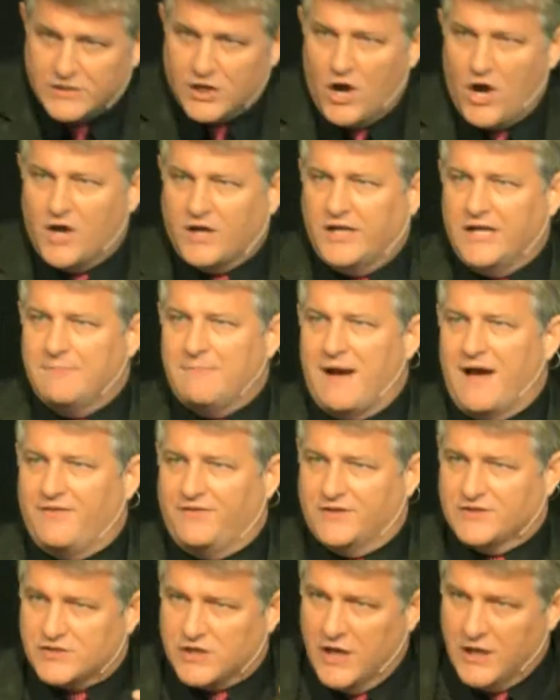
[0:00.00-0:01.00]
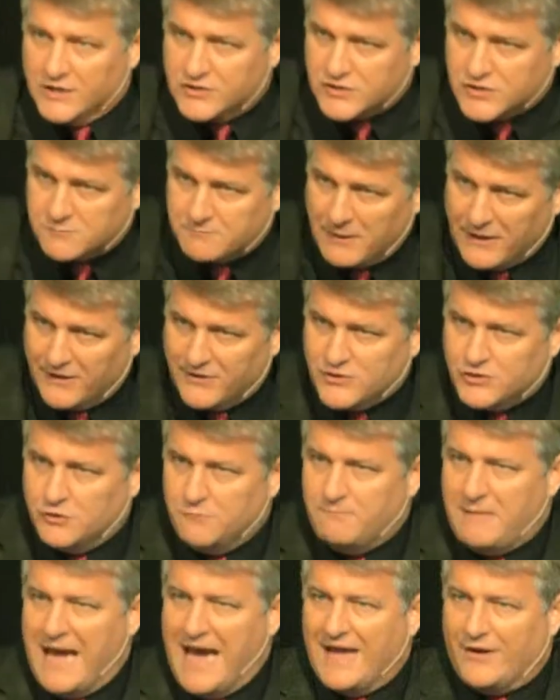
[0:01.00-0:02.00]
talking about this spiritual
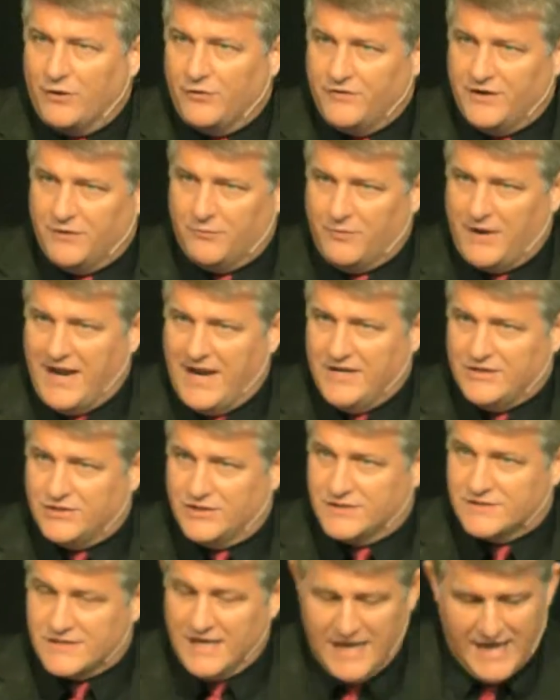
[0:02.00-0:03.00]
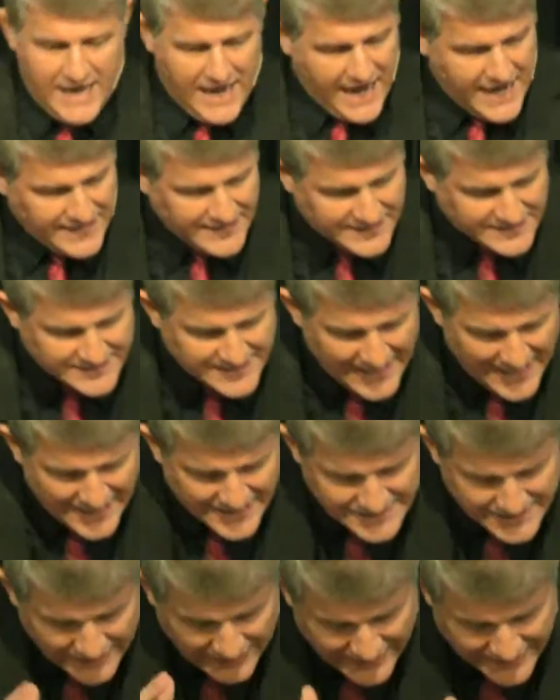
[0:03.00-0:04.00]
battle that rages, and he
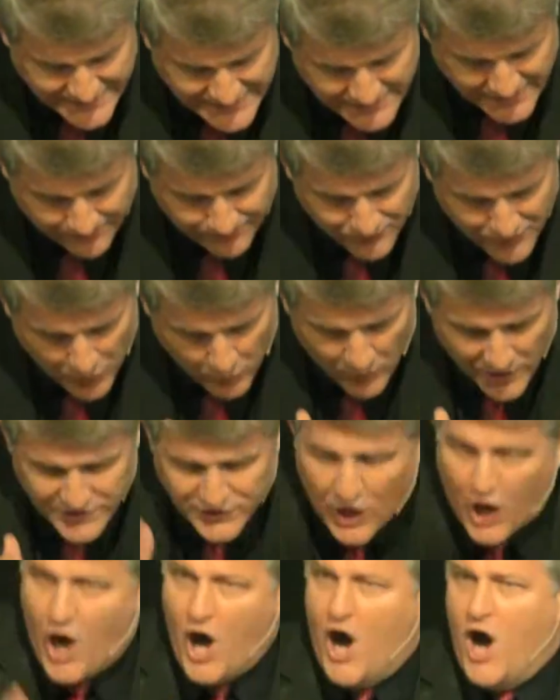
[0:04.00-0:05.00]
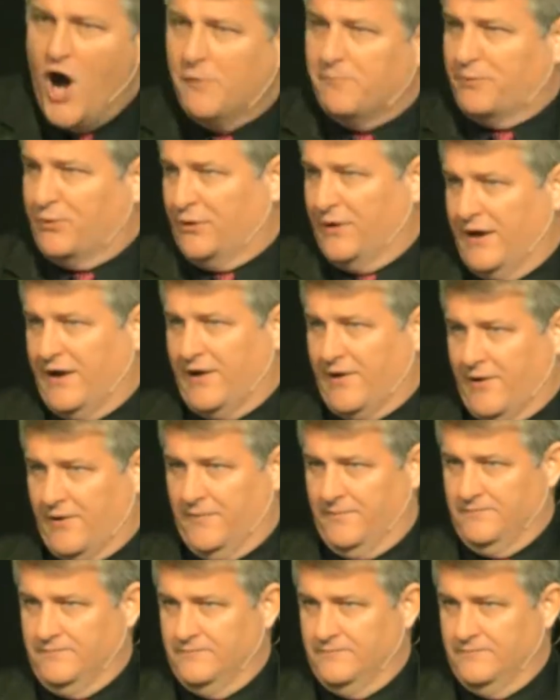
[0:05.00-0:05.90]
says, Listen, with all prayer,